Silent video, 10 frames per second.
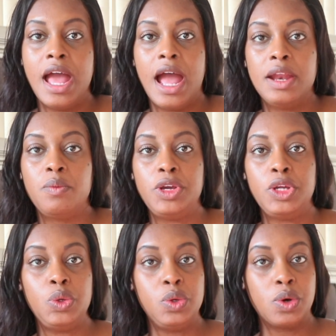And what you
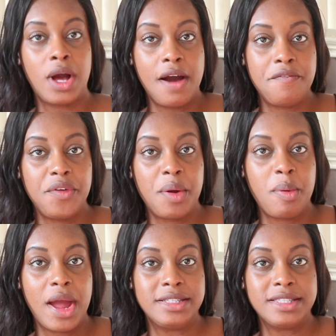do, you cuff your
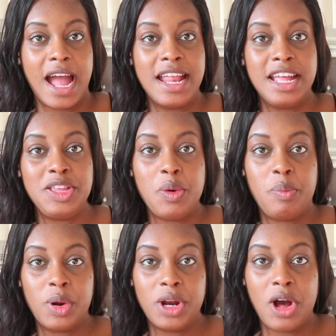breast and then you
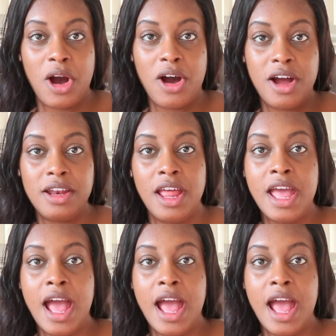put it on,